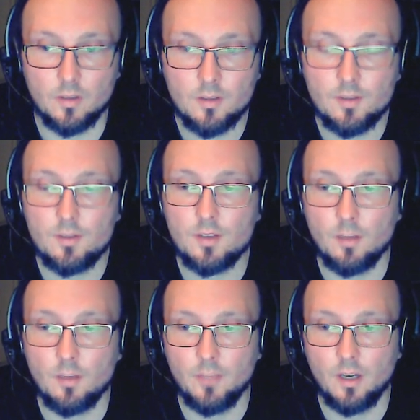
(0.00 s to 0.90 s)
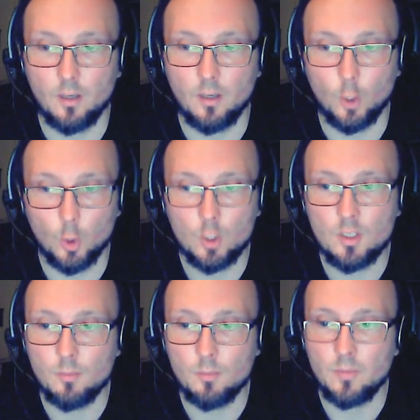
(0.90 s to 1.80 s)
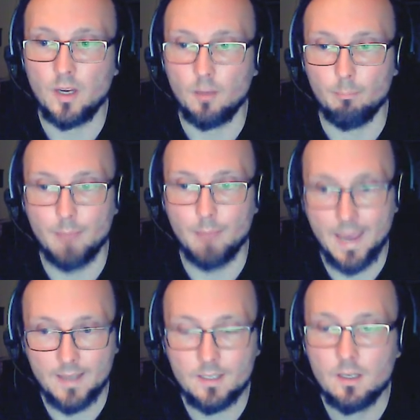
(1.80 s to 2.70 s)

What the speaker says: some that are good, some that are bad,